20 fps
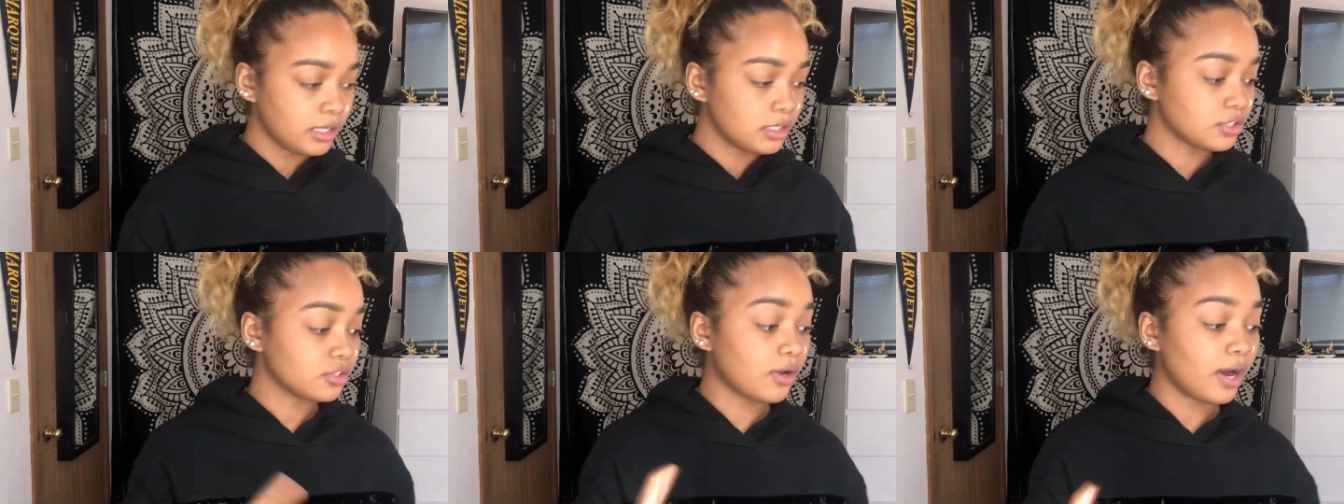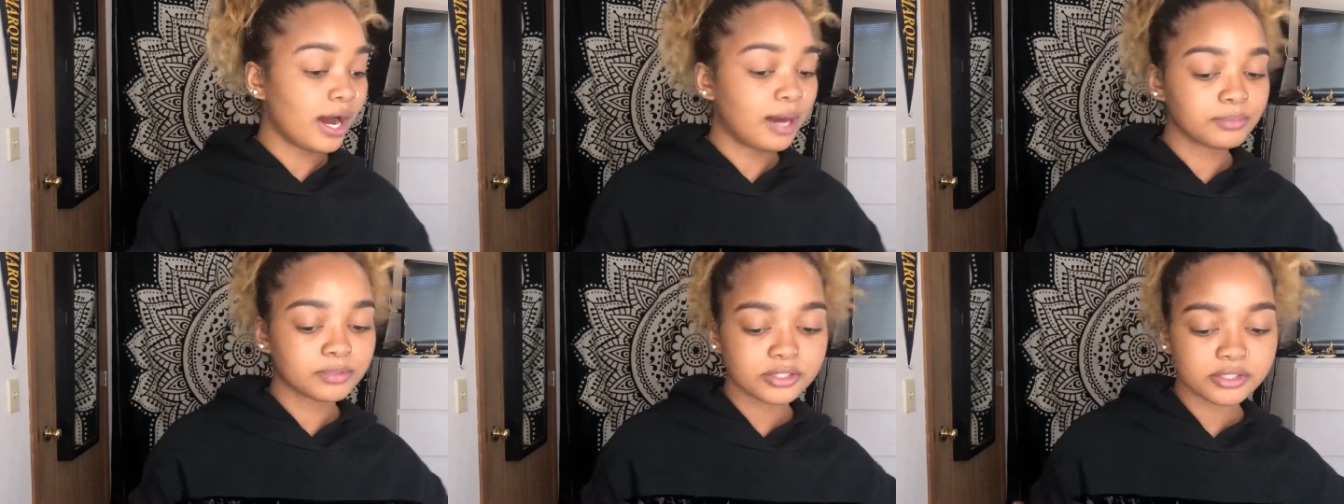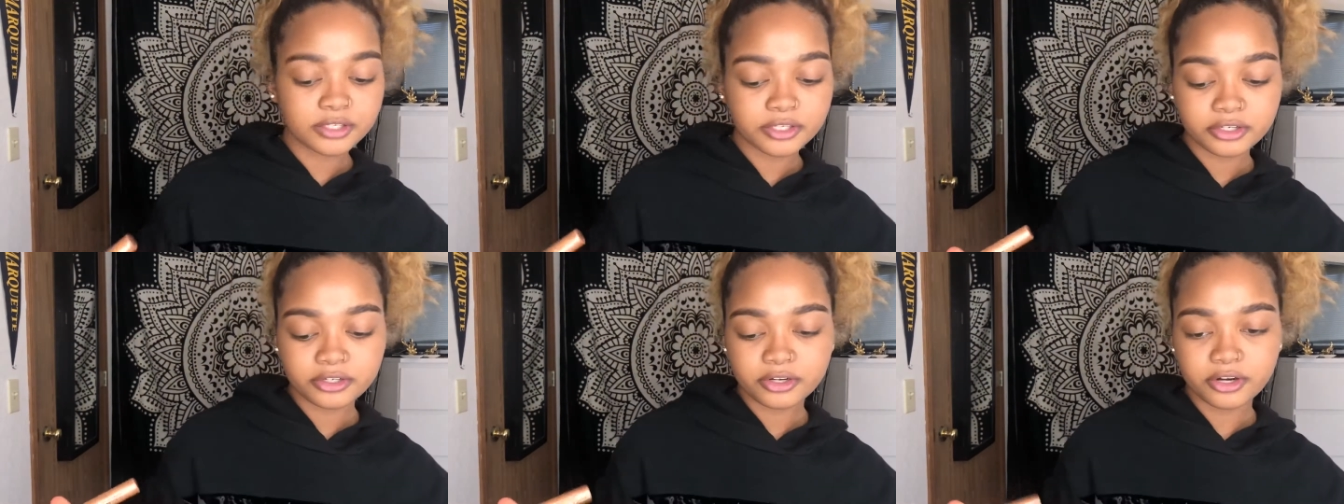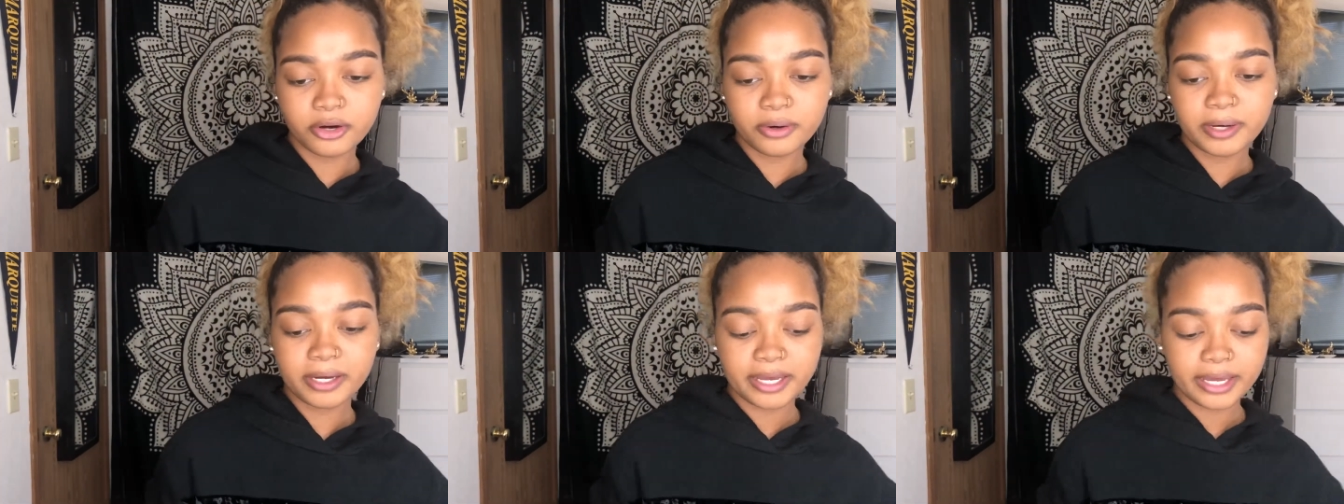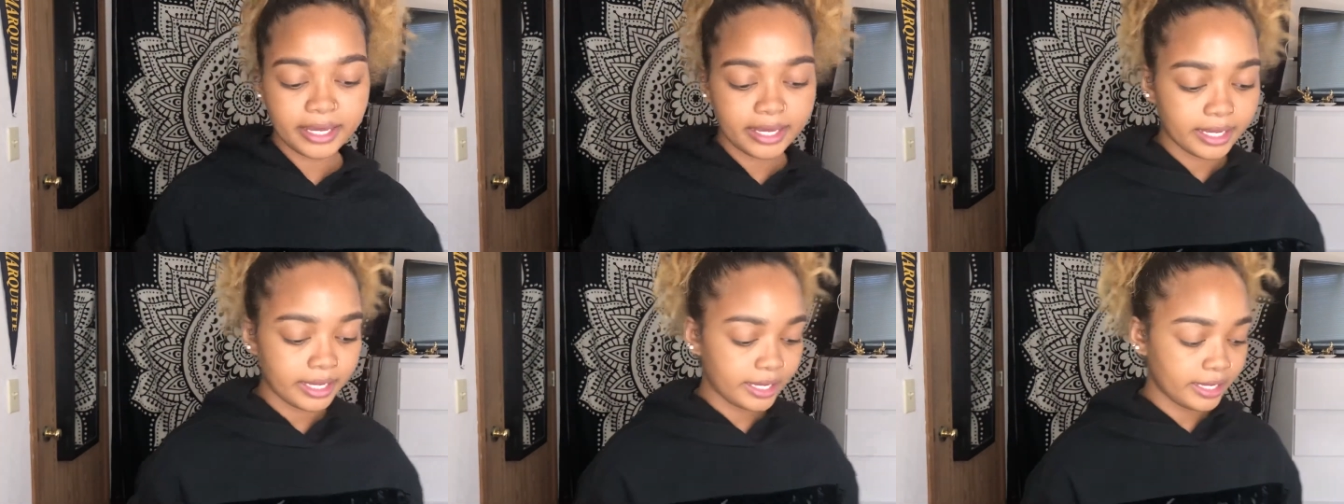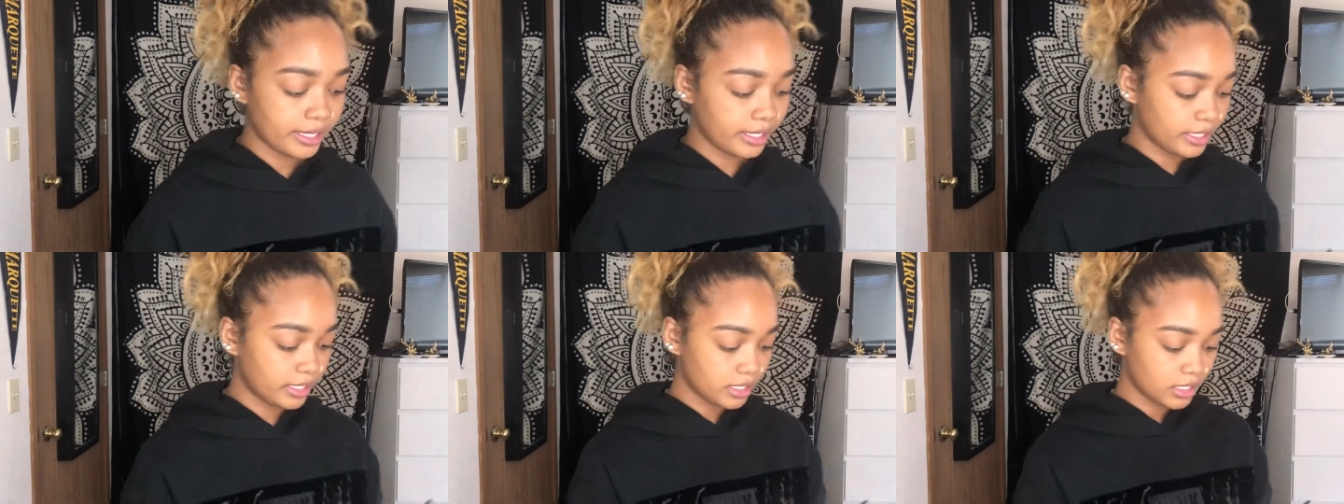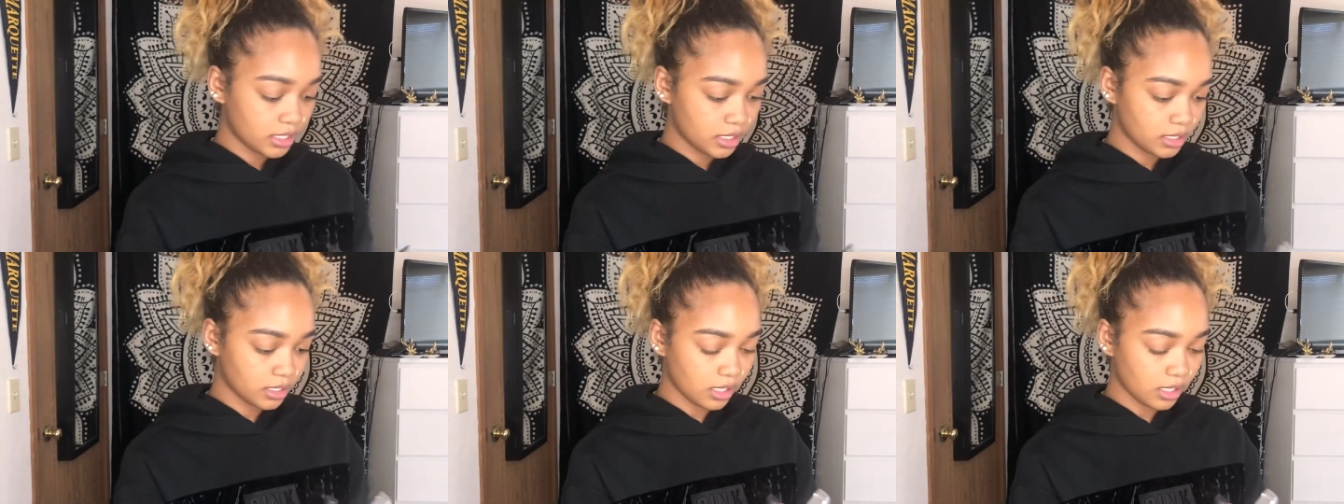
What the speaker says: So I'm just gonna go ahead